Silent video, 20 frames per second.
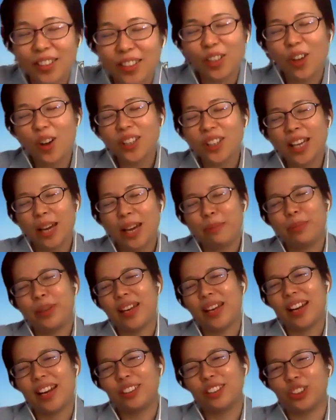long can be
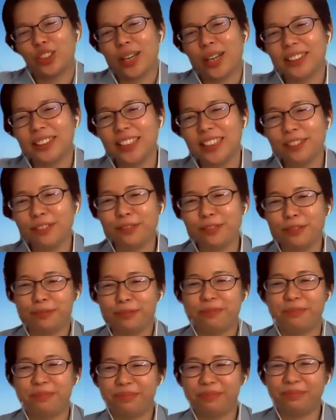an adjective
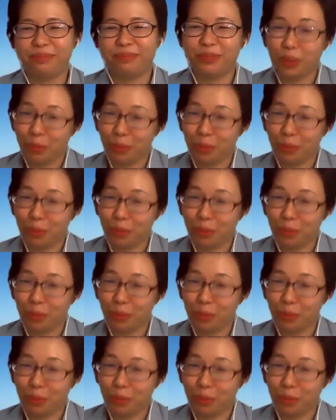to